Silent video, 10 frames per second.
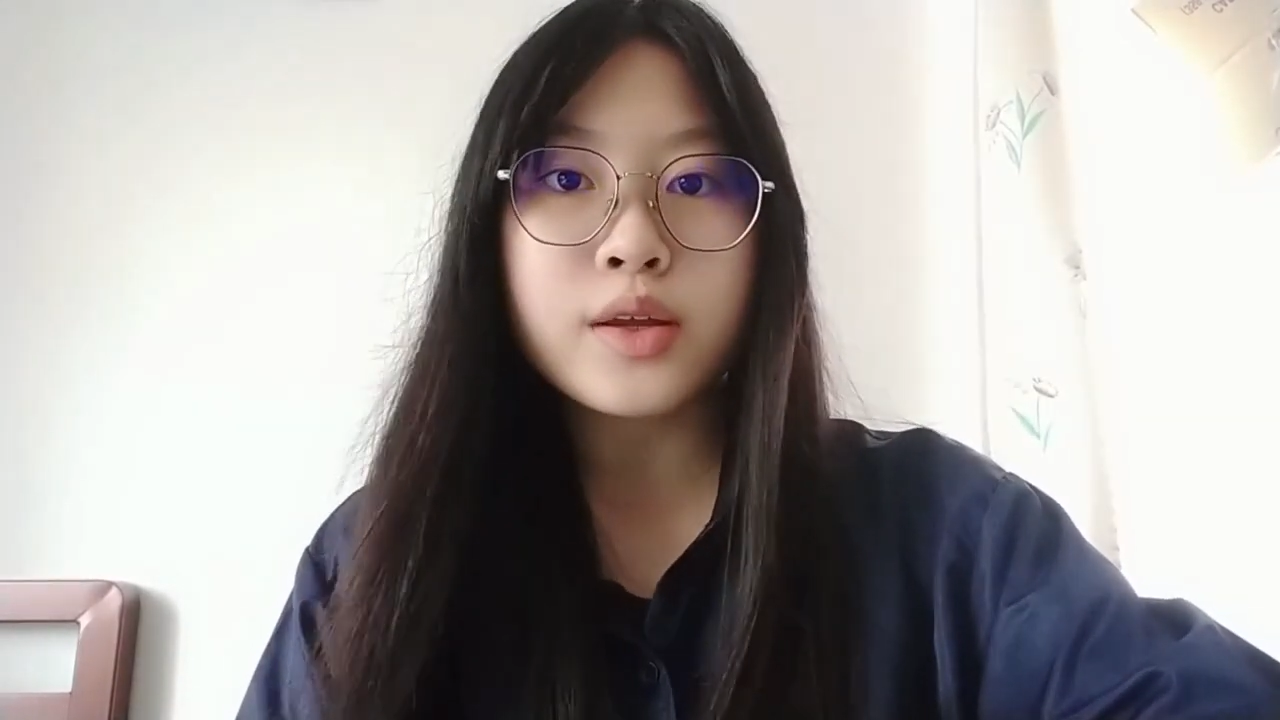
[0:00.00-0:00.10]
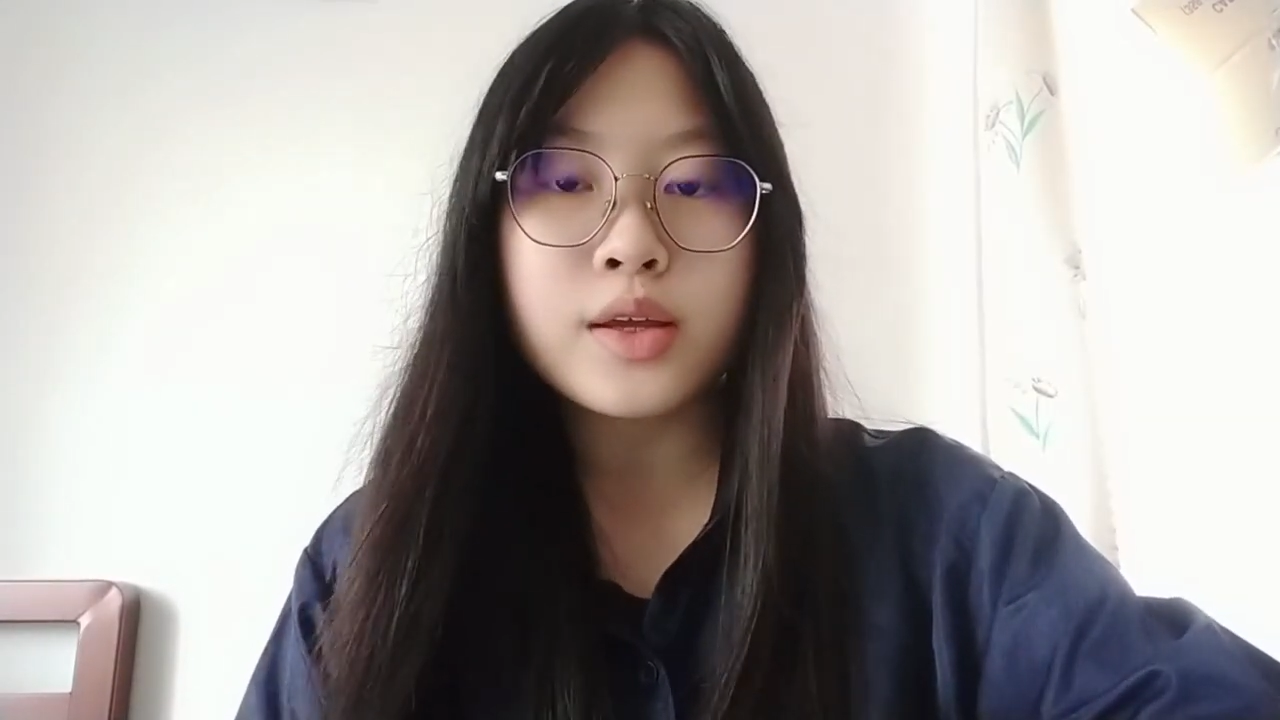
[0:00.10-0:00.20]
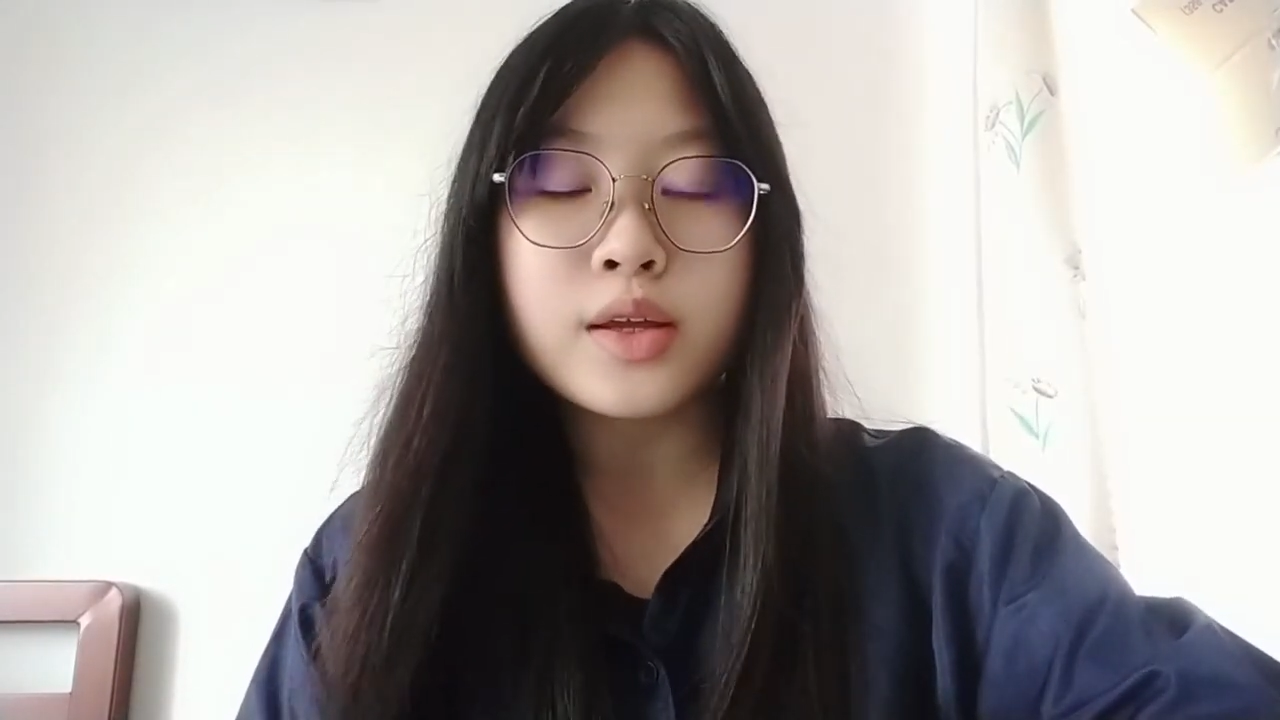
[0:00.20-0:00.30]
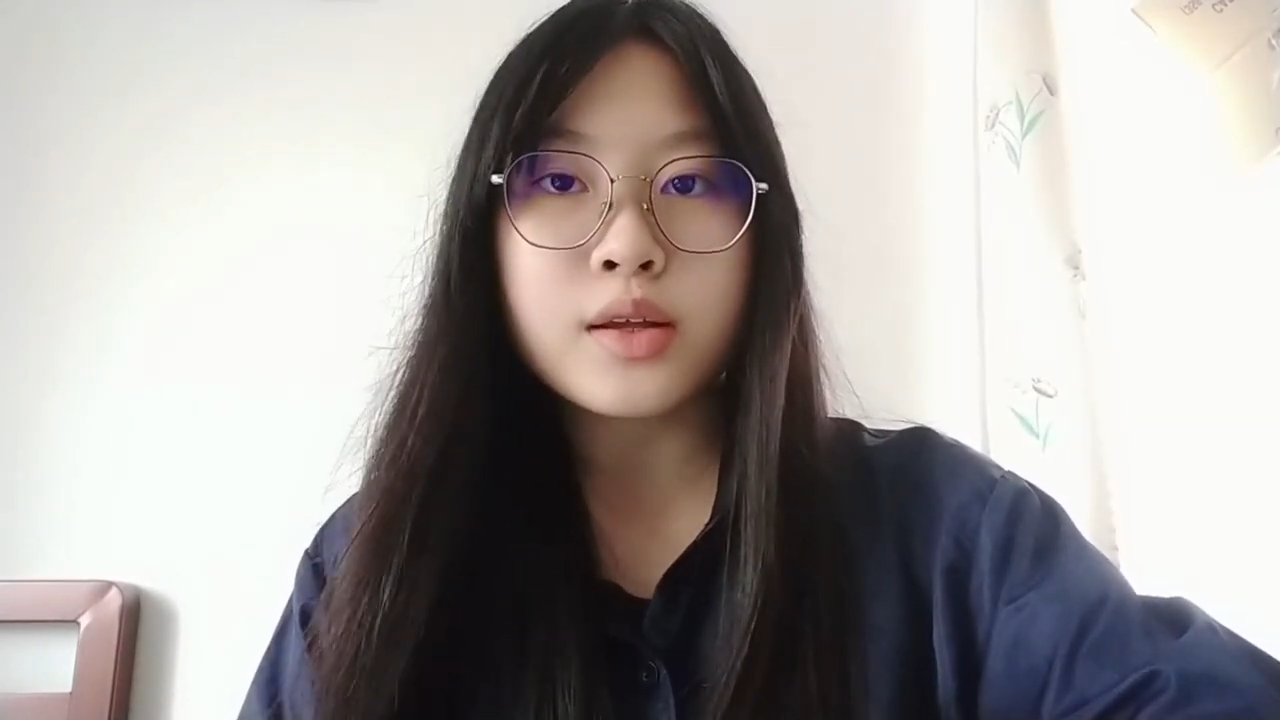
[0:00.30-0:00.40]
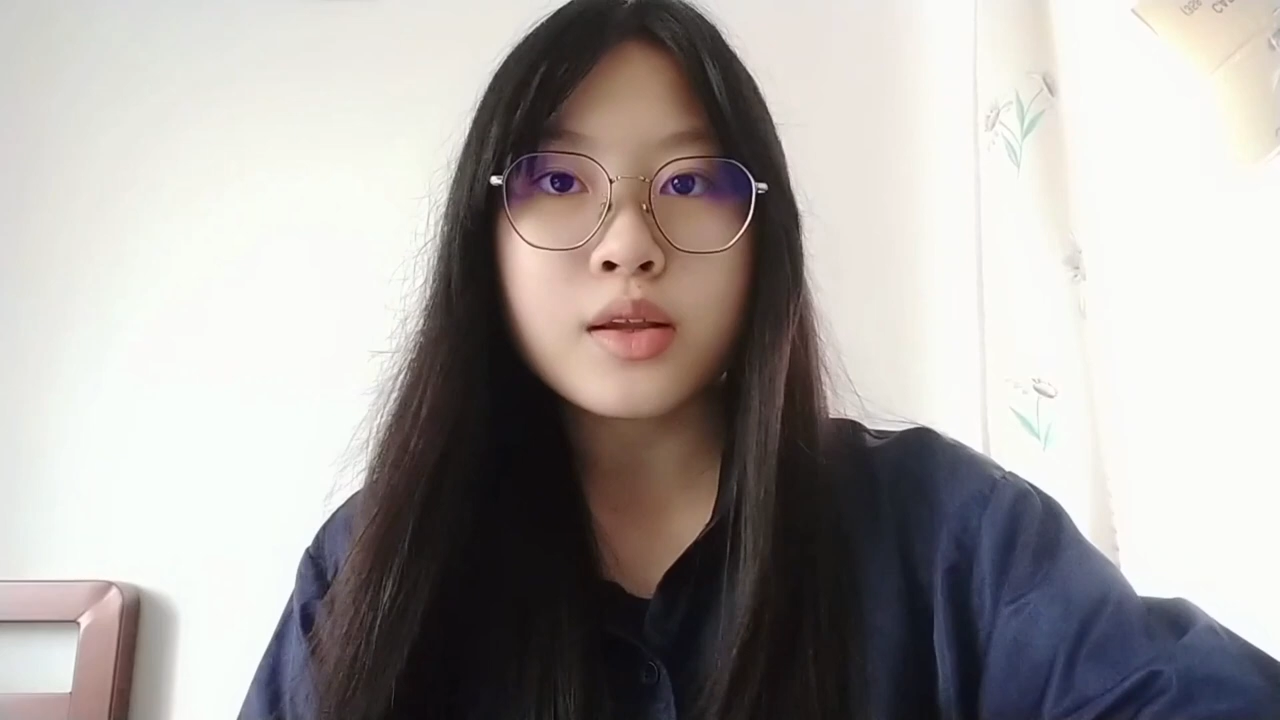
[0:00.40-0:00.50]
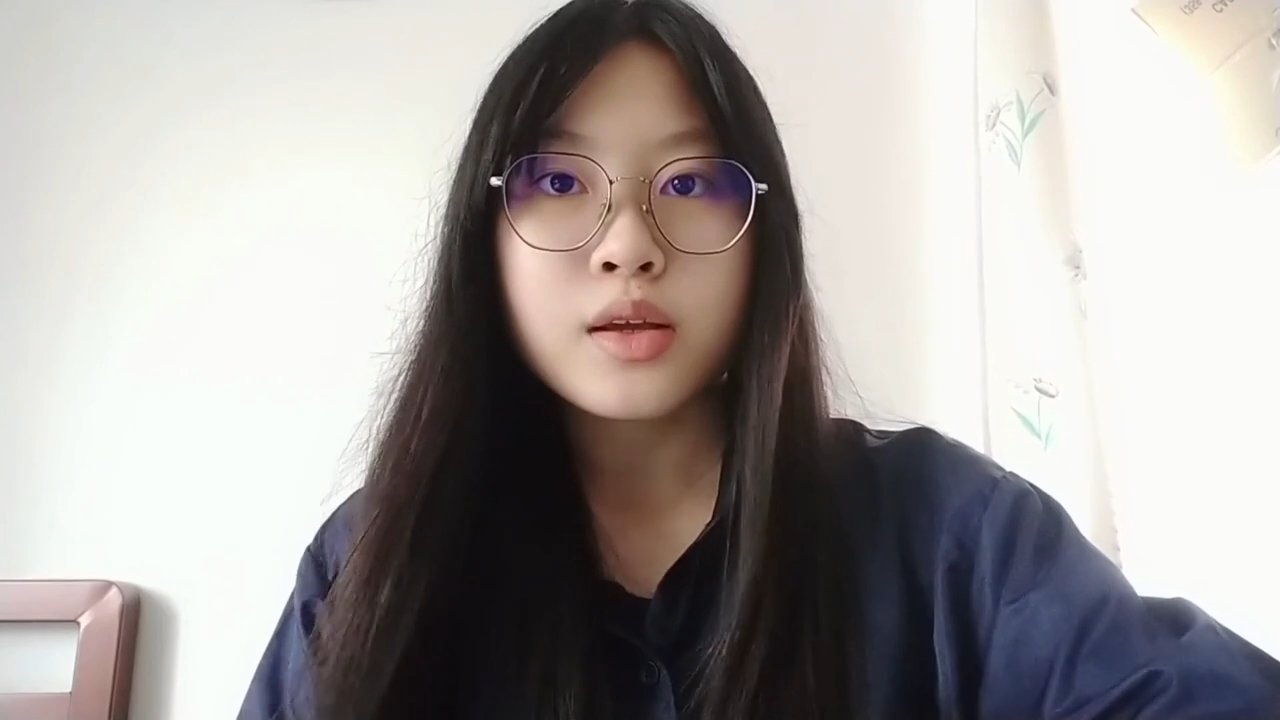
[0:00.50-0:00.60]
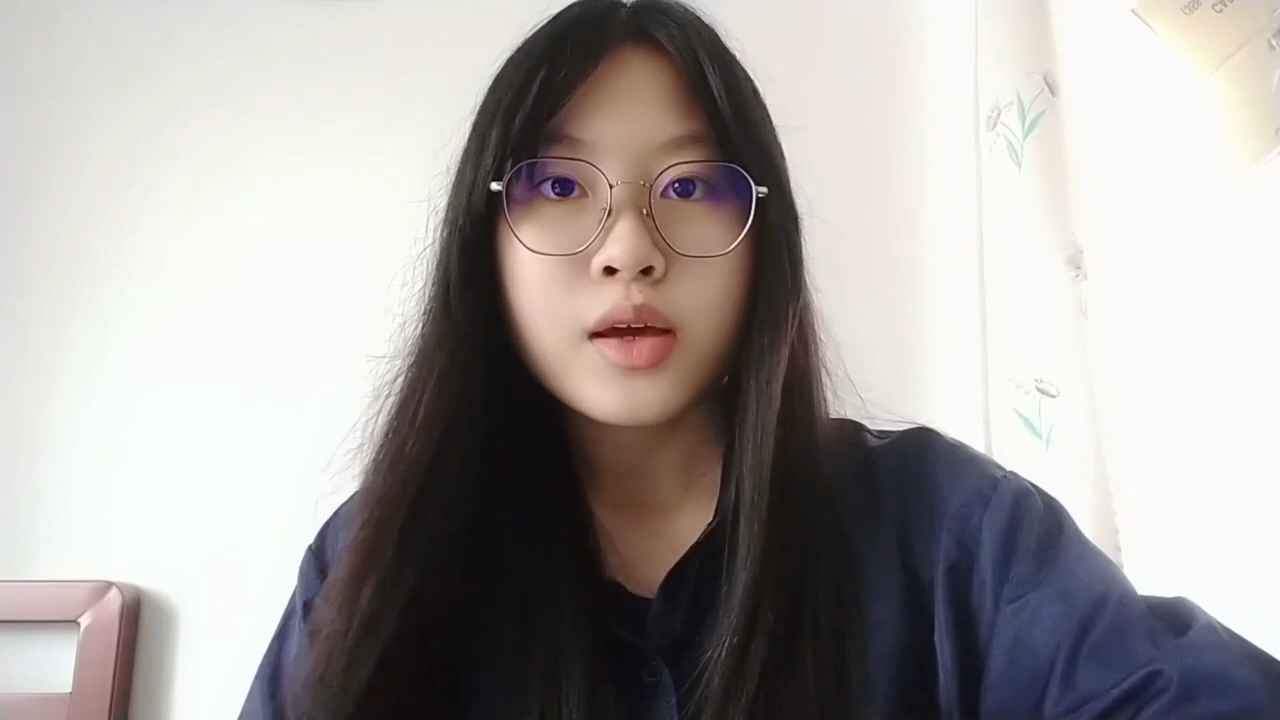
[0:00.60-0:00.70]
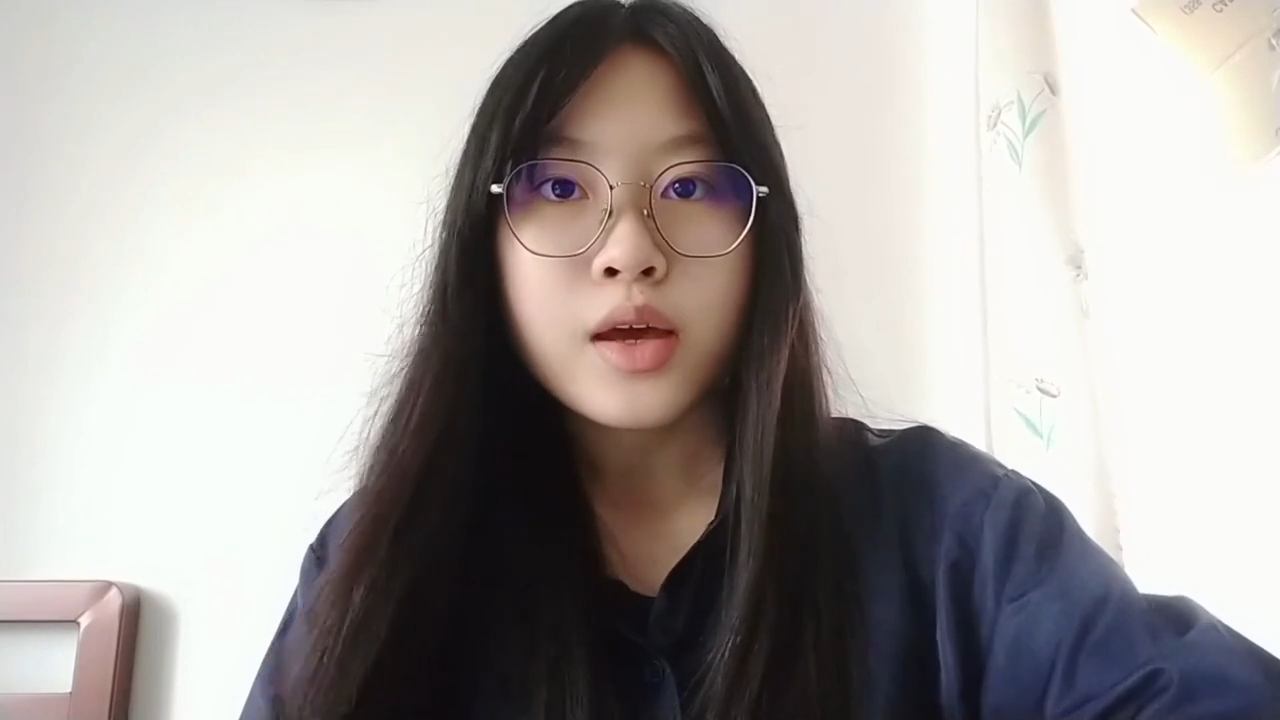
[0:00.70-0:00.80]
with a needle.